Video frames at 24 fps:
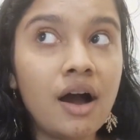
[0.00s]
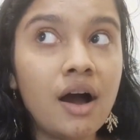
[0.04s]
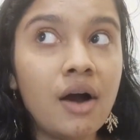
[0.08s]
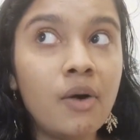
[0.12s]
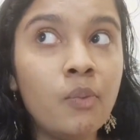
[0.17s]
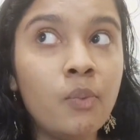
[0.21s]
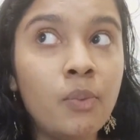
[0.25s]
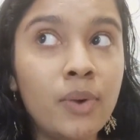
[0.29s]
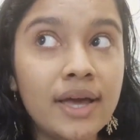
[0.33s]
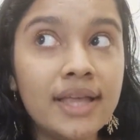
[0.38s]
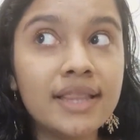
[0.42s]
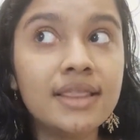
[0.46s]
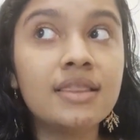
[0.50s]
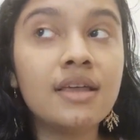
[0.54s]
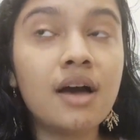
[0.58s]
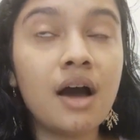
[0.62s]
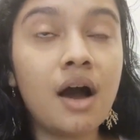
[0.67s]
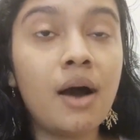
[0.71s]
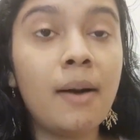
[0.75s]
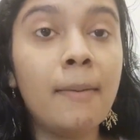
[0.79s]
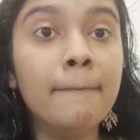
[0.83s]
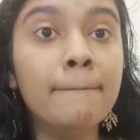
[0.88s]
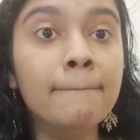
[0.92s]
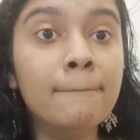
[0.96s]
with
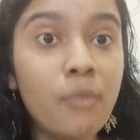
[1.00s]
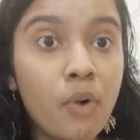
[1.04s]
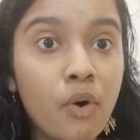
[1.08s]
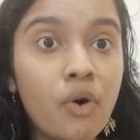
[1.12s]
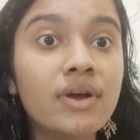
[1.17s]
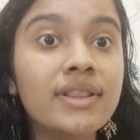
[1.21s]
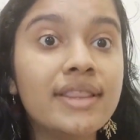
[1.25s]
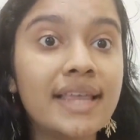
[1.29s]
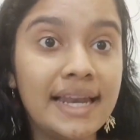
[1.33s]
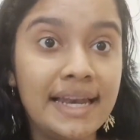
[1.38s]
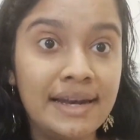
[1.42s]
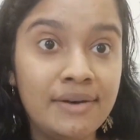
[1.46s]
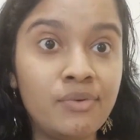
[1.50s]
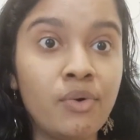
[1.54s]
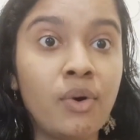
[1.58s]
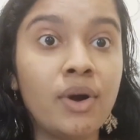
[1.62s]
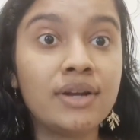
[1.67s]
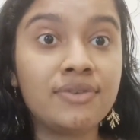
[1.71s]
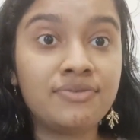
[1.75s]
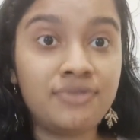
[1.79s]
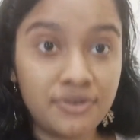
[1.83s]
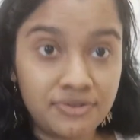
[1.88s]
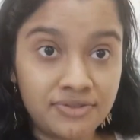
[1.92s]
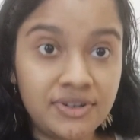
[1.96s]
more than
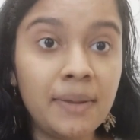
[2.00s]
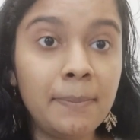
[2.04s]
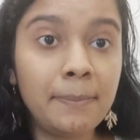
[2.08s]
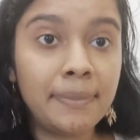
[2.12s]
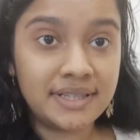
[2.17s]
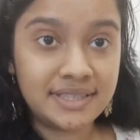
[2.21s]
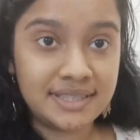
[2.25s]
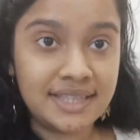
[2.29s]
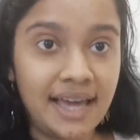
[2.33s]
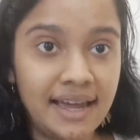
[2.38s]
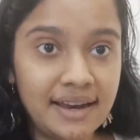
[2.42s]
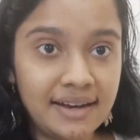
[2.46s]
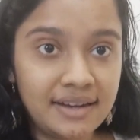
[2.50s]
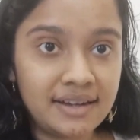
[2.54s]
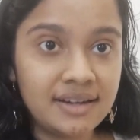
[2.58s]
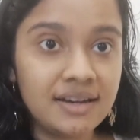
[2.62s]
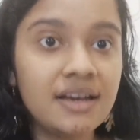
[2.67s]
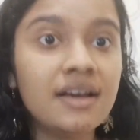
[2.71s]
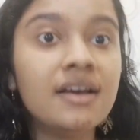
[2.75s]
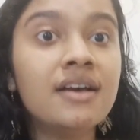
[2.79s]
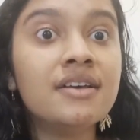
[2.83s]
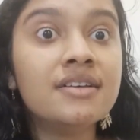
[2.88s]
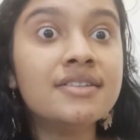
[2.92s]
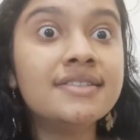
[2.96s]
50%.
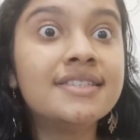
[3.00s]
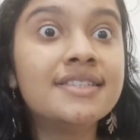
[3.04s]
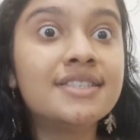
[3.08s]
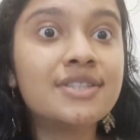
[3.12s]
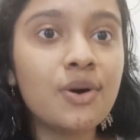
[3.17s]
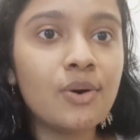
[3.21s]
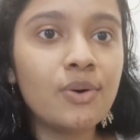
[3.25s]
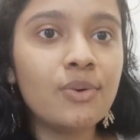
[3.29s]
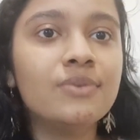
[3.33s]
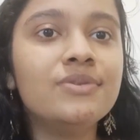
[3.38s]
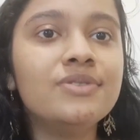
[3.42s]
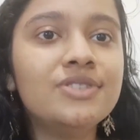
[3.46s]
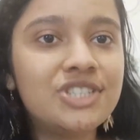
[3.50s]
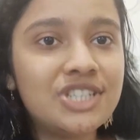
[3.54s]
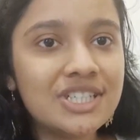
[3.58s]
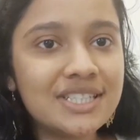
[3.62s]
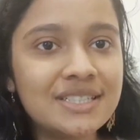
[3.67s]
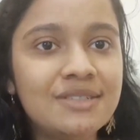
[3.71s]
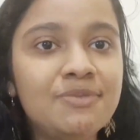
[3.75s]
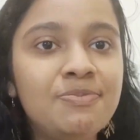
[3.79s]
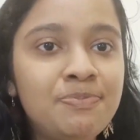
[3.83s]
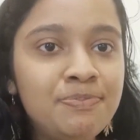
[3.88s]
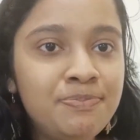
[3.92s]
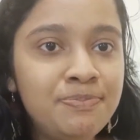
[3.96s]
So
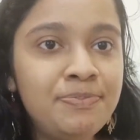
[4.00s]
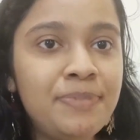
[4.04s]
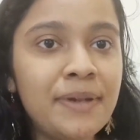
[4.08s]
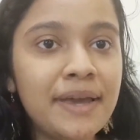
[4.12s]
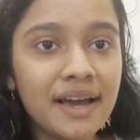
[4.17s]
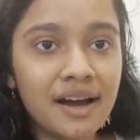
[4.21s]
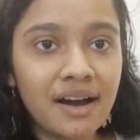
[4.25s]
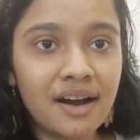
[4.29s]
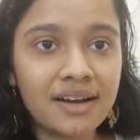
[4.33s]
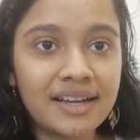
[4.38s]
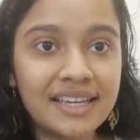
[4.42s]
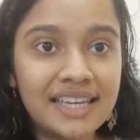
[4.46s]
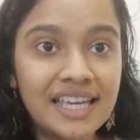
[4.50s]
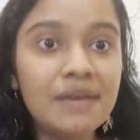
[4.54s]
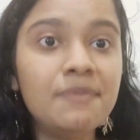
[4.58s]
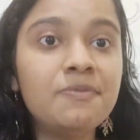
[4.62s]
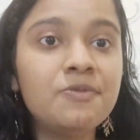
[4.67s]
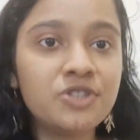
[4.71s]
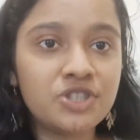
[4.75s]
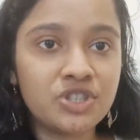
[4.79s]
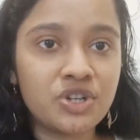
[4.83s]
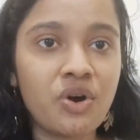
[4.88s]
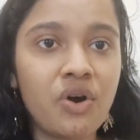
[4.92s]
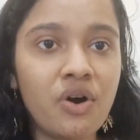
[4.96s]
just
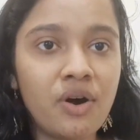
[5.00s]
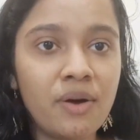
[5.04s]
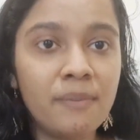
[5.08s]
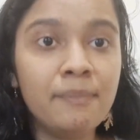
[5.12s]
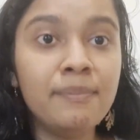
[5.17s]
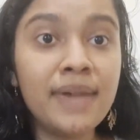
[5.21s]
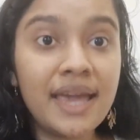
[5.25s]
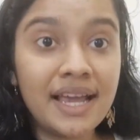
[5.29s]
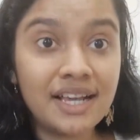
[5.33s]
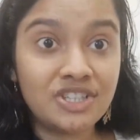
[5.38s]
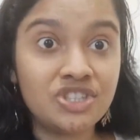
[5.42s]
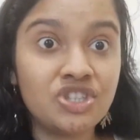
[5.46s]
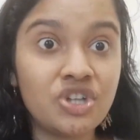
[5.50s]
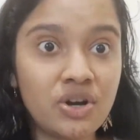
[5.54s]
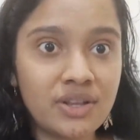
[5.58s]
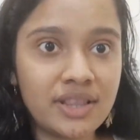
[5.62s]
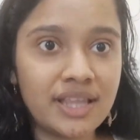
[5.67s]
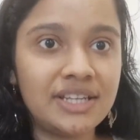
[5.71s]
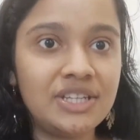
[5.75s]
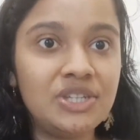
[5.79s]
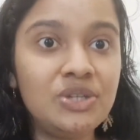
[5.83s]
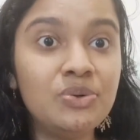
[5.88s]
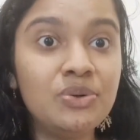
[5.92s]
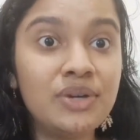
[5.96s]
make sure
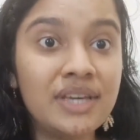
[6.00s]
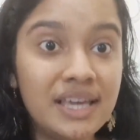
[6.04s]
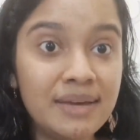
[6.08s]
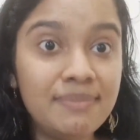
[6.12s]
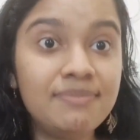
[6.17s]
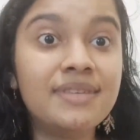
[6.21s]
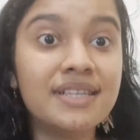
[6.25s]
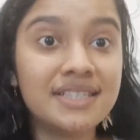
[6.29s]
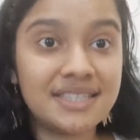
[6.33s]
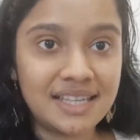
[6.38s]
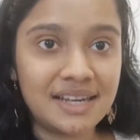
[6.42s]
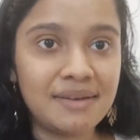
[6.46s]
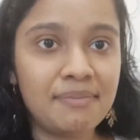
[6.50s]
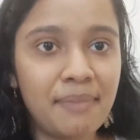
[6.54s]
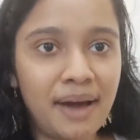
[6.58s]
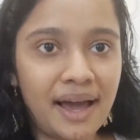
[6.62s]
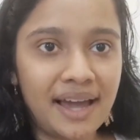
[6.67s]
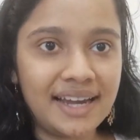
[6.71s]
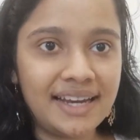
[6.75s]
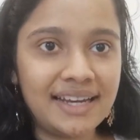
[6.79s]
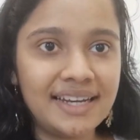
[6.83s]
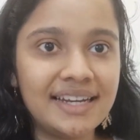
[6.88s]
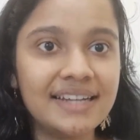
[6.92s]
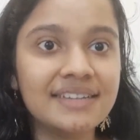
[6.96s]
that you keep this in
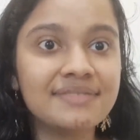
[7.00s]
mind.